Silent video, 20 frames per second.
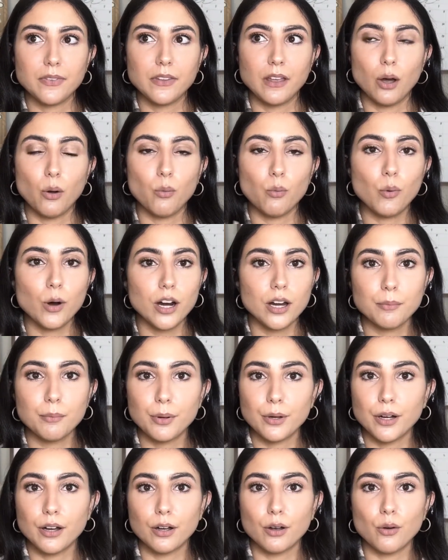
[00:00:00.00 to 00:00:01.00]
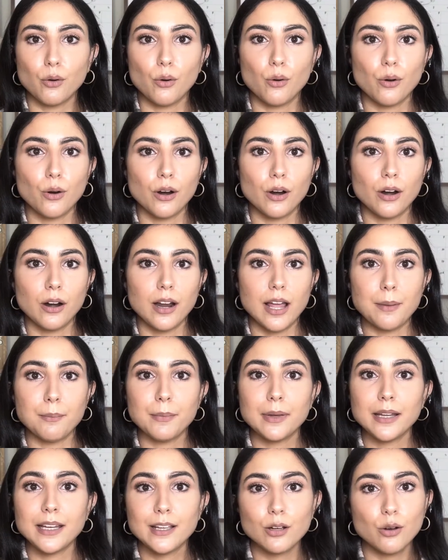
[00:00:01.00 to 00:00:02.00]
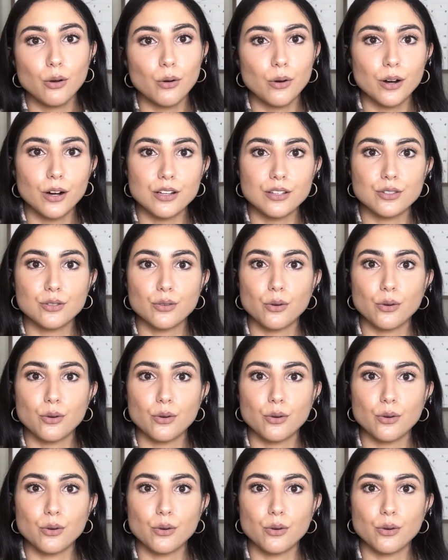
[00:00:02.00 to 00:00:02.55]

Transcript: workbook or a mini course